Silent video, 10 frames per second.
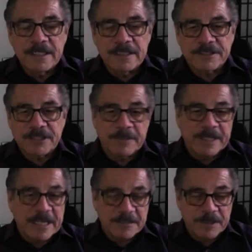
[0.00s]

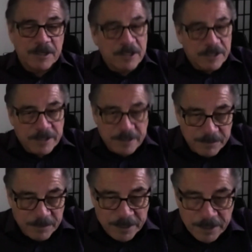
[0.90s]
Somebody asked me earlier in
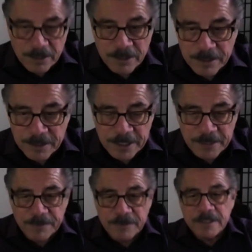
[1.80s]
one of the earlier
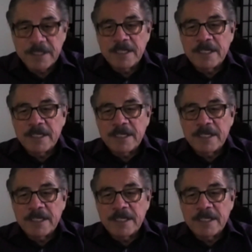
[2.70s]
interviews